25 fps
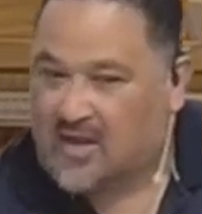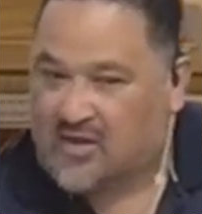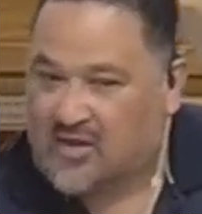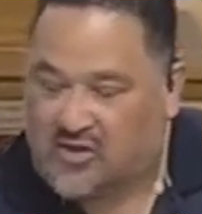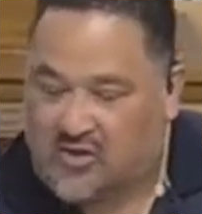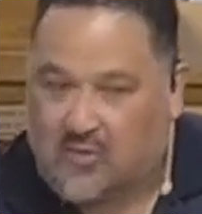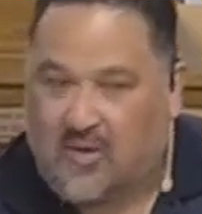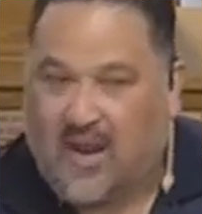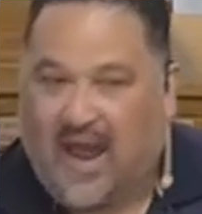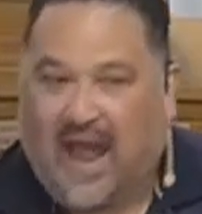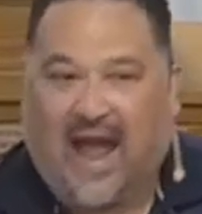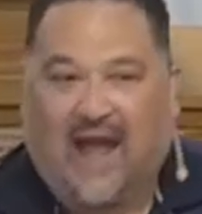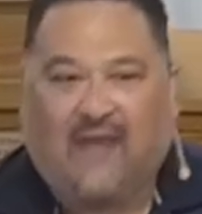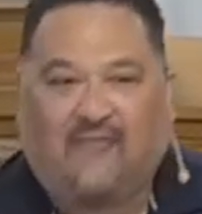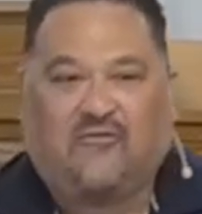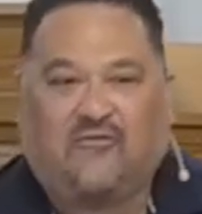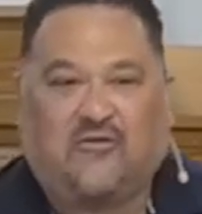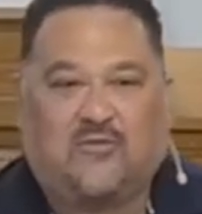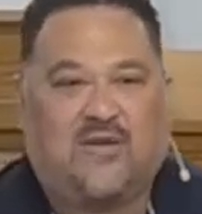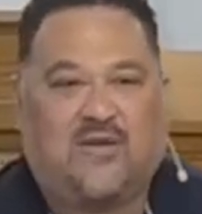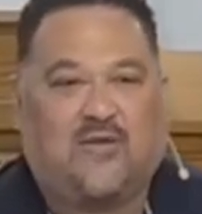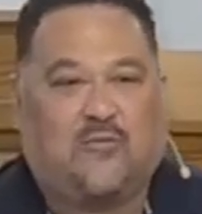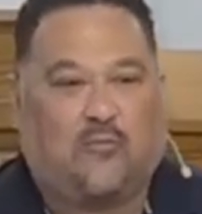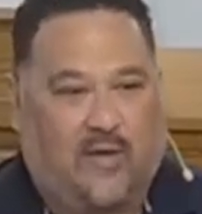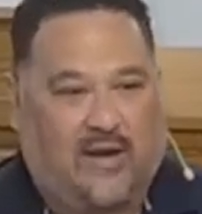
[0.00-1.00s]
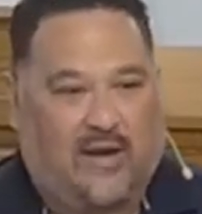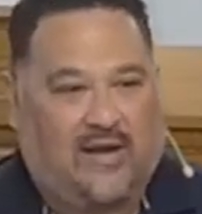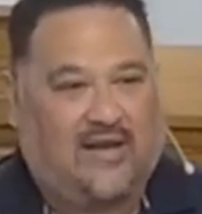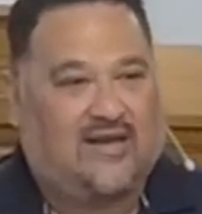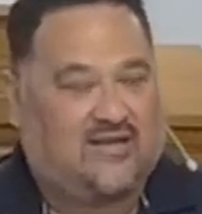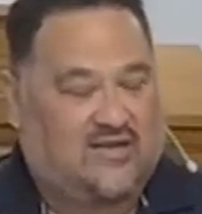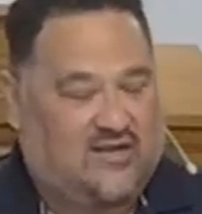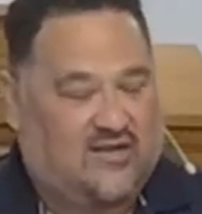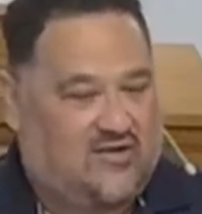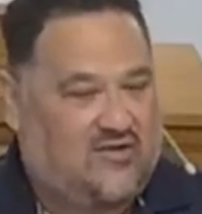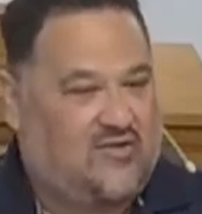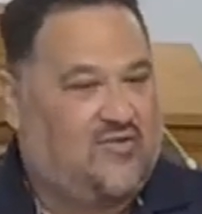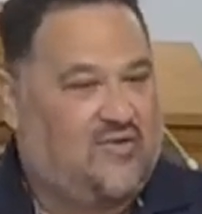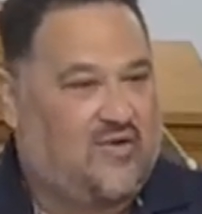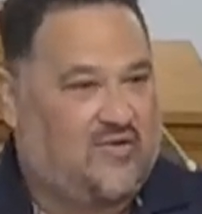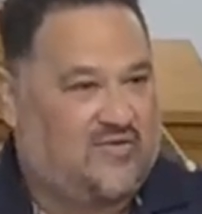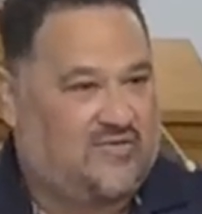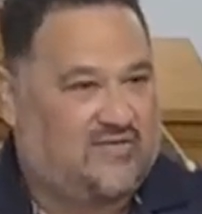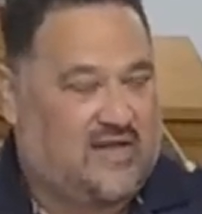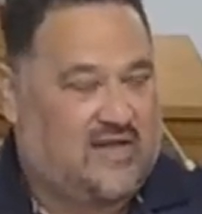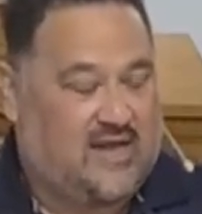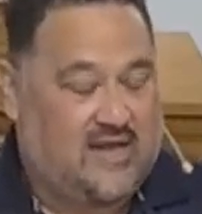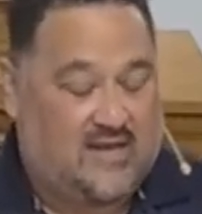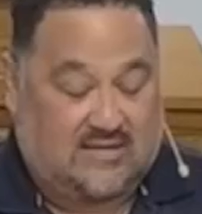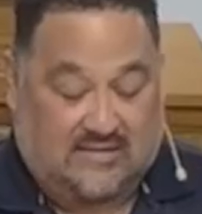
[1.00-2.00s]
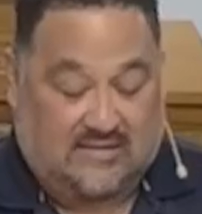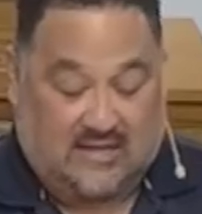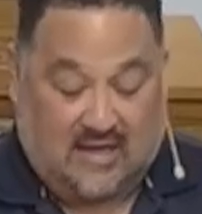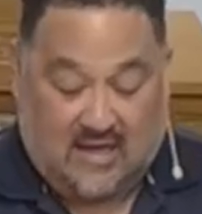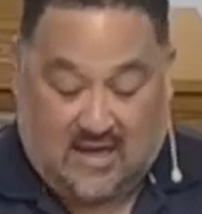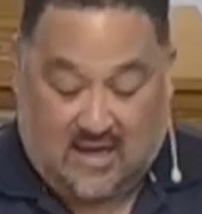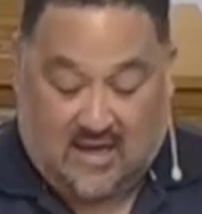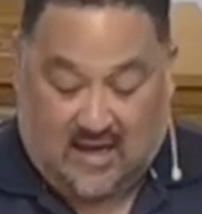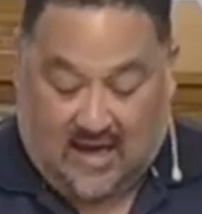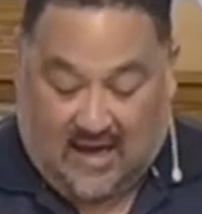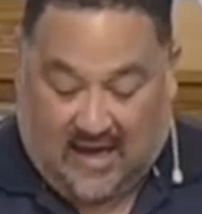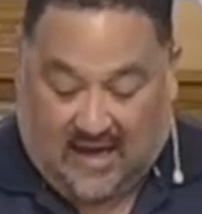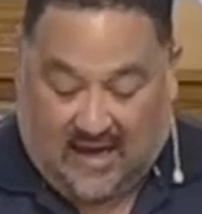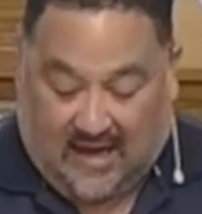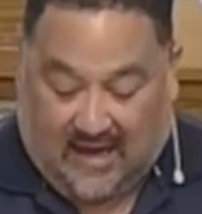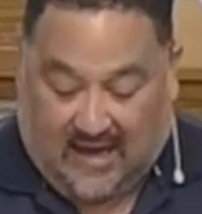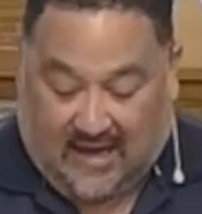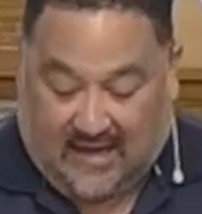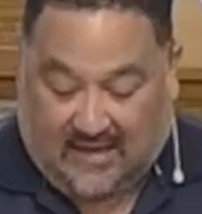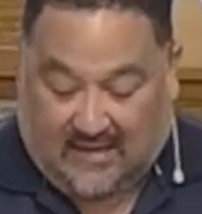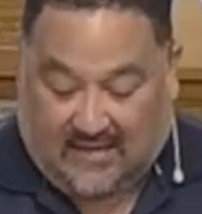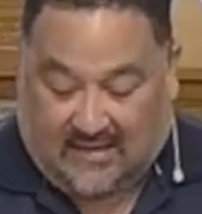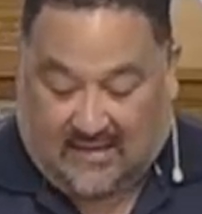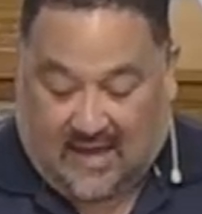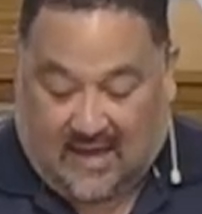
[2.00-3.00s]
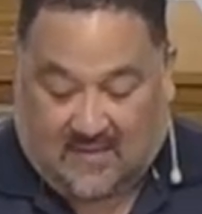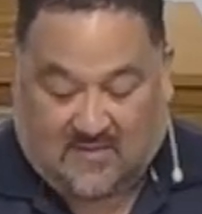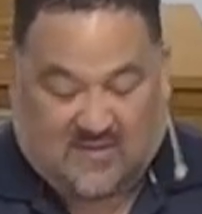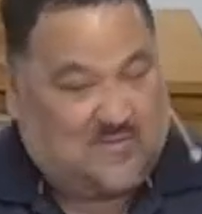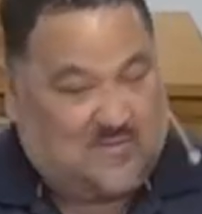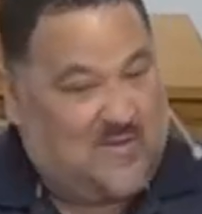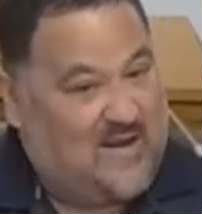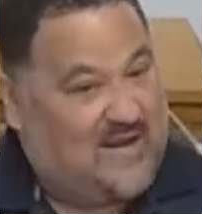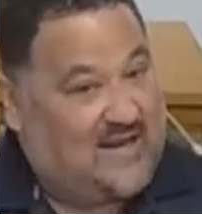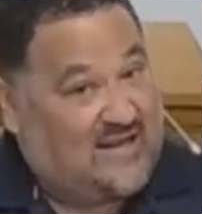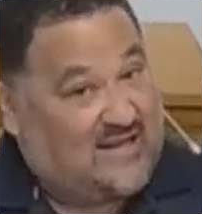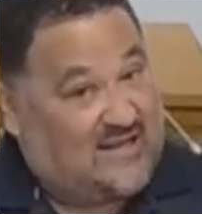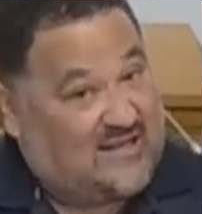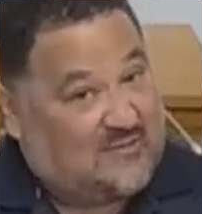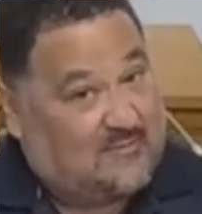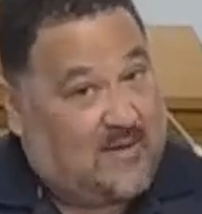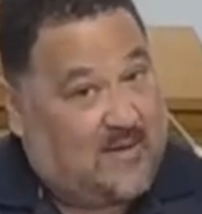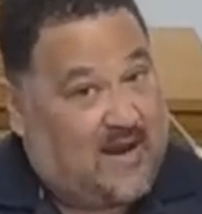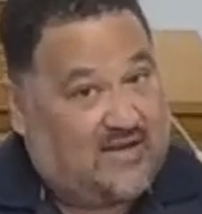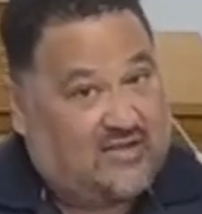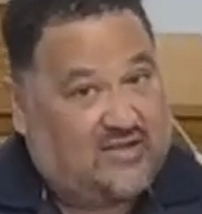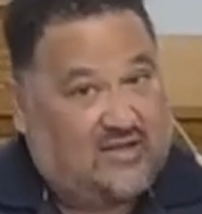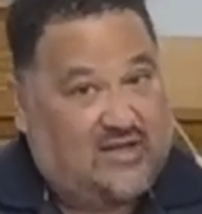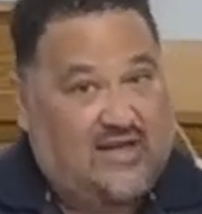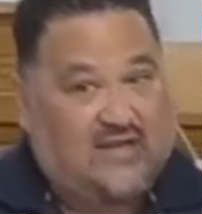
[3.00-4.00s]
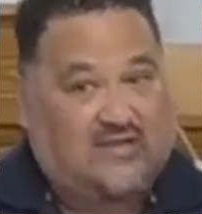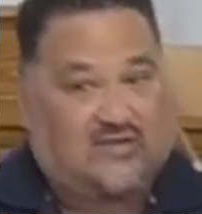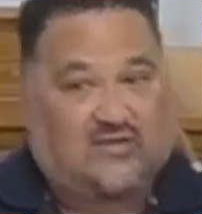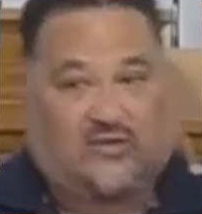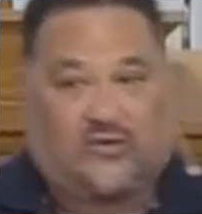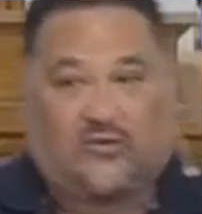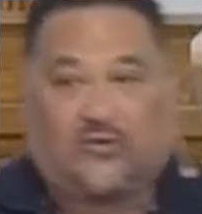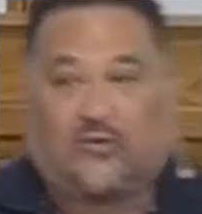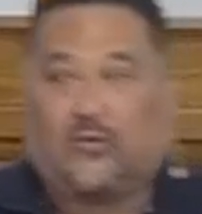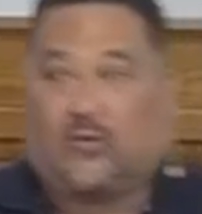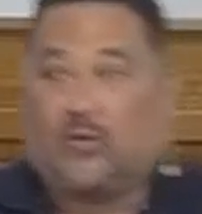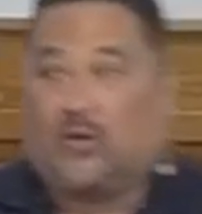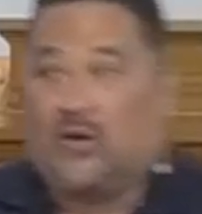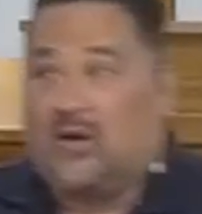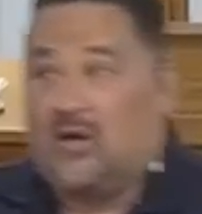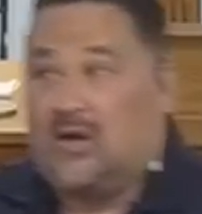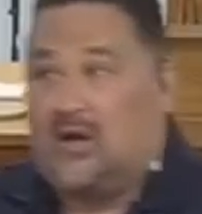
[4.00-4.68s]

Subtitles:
You have to be willing to do those things. And I'm speaking especially to